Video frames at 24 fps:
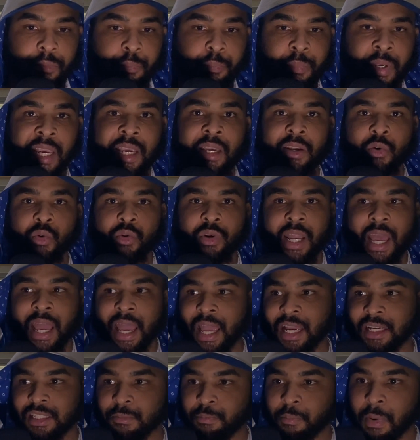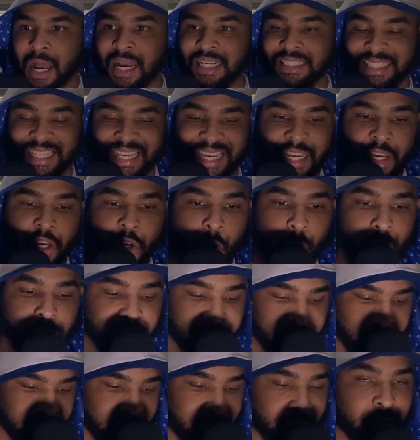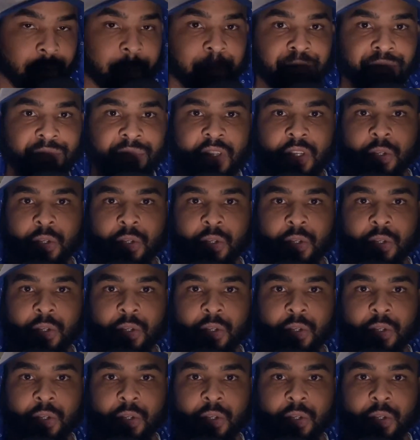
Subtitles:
being on the Xbox ecosystem,